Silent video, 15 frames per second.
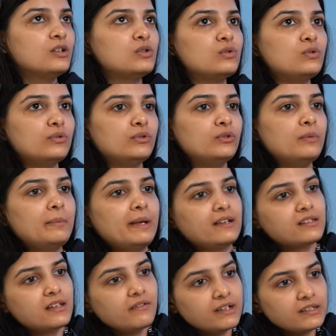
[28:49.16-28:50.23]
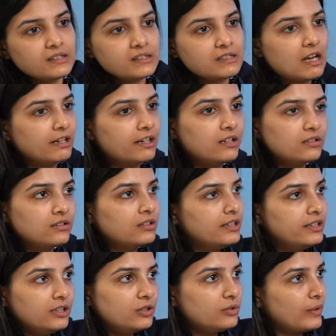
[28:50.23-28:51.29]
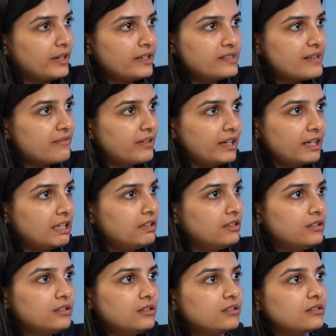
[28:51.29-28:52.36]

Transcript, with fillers: So, you know, Paisa Vaisa started early twenty seventeen.